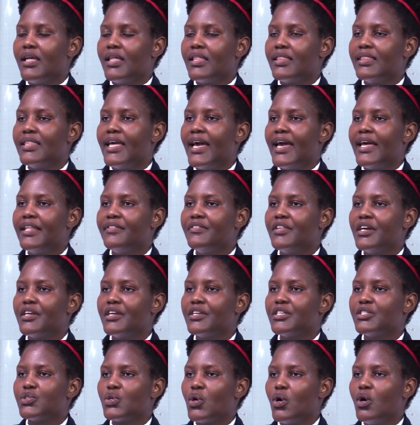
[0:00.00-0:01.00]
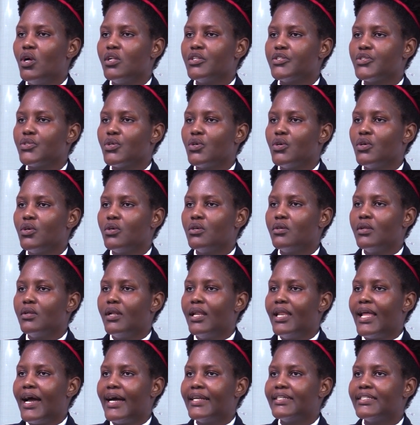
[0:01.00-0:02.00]
Then there is also
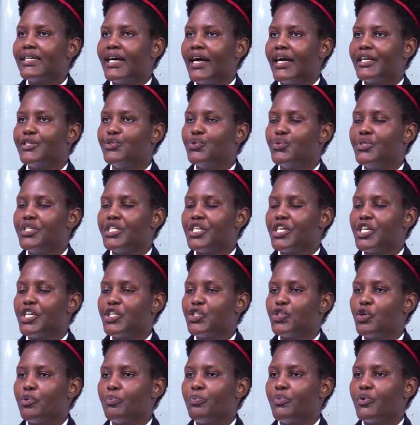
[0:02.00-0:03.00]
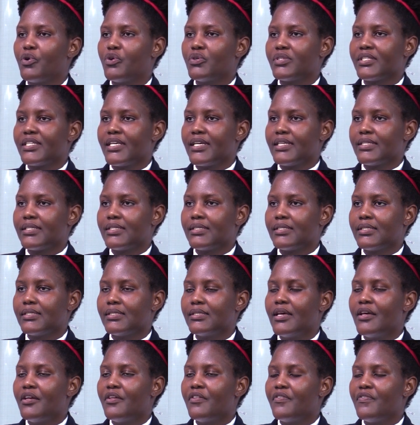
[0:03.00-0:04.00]
land adjudication process.
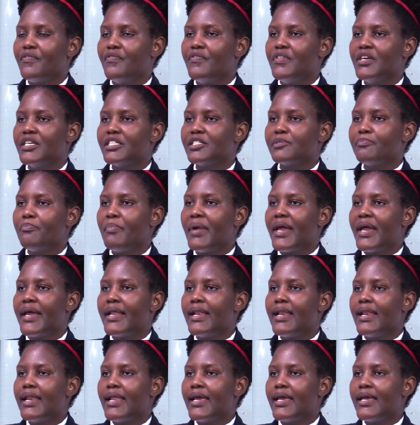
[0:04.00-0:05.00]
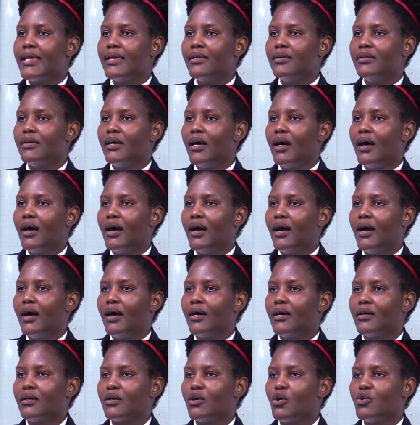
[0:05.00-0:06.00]
This mainly
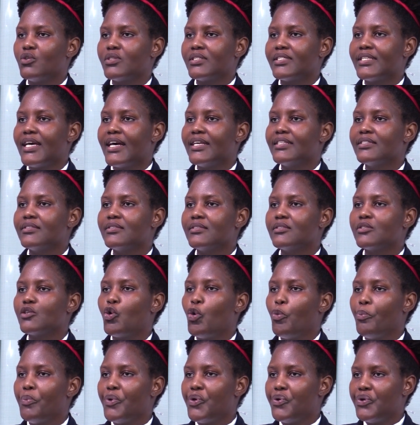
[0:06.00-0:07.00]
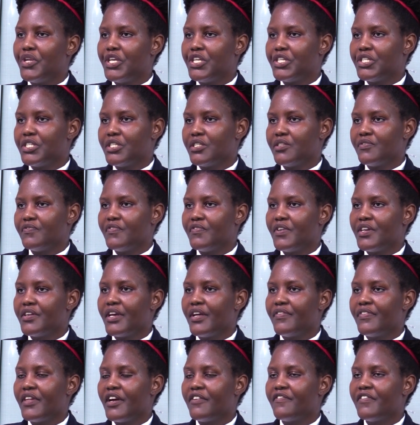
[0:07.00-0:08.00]
concerns communities.
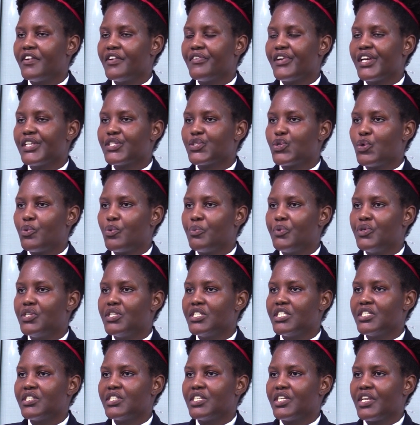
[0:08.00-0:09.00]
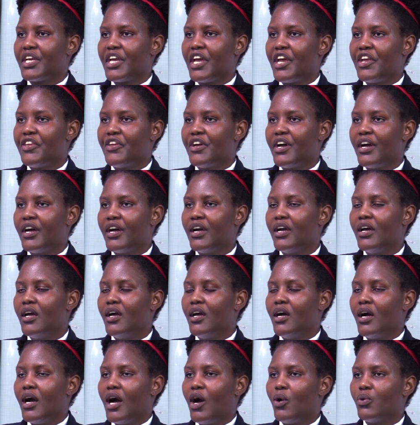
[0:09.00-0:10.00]
There are various communities in Kenya.
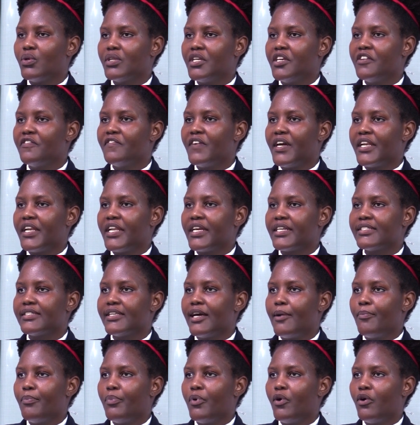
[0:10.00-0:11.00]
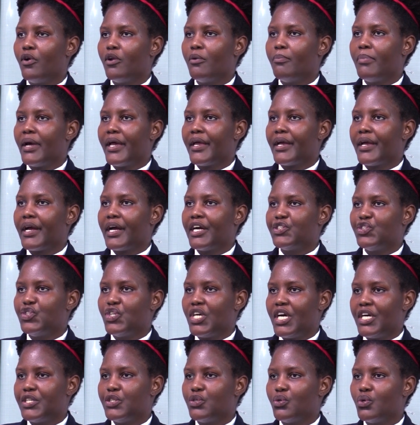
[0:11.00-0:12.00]
I will give an example by
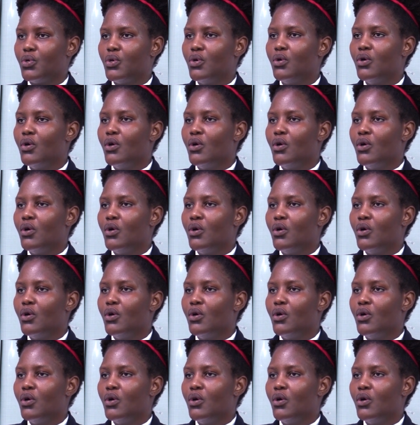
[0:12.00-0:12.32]
Kajiado.